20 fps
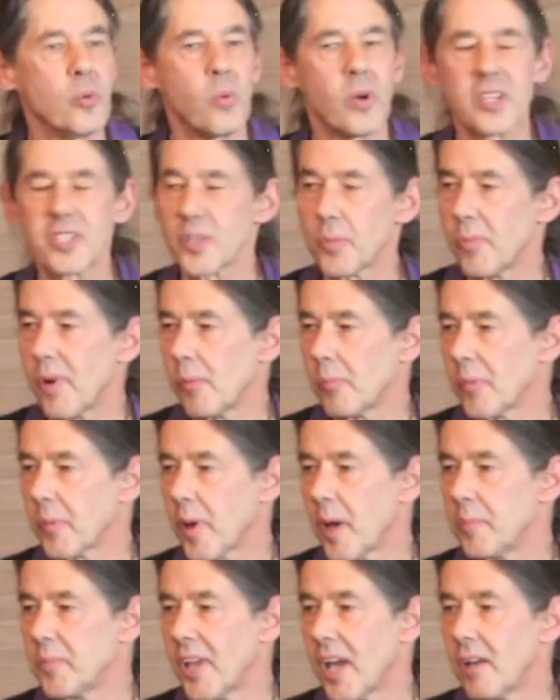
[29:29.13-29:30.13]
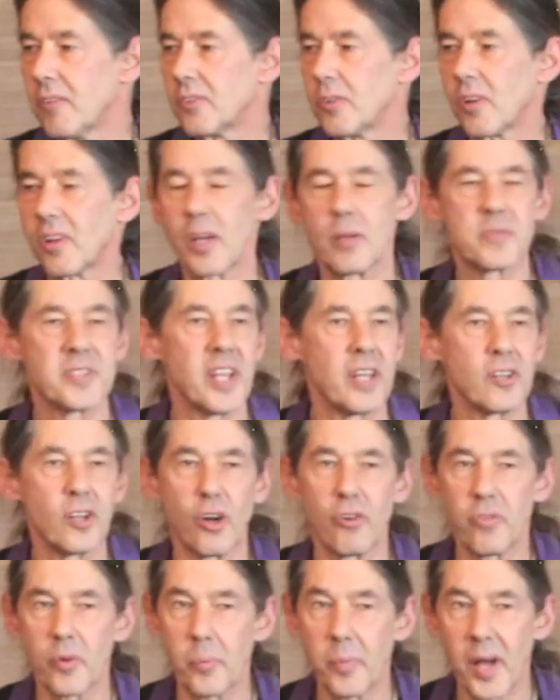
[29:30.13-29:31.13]
What does the problem come down to? It comes down to
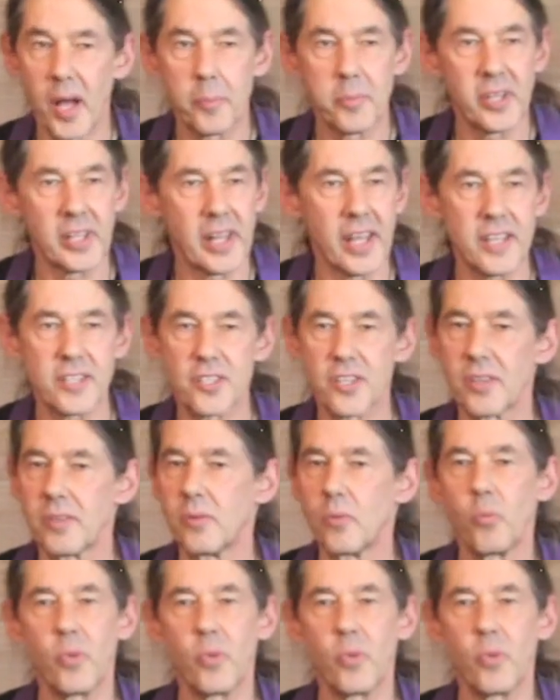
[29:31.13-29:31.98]
overpopulation.